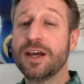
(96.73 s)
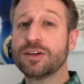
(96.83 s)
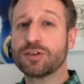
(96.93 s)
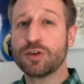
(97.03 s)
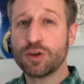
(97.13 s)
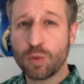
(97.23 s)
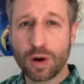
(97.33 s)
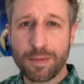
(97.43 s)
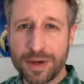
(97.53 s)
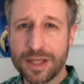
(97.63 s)
So you
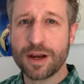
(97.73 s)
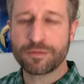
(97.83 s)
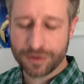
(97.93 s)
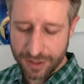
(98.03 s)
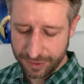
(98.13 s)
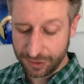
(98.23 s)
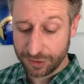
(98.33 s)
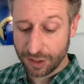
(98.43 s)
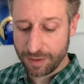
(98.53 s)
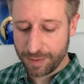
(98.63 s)
want to be there for this.
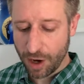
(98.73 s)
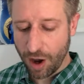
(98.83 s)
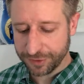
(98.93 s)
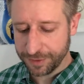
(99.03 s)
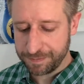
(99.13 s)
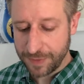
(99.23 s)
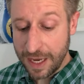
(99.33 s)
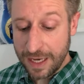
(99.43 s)
It's going to be awesome.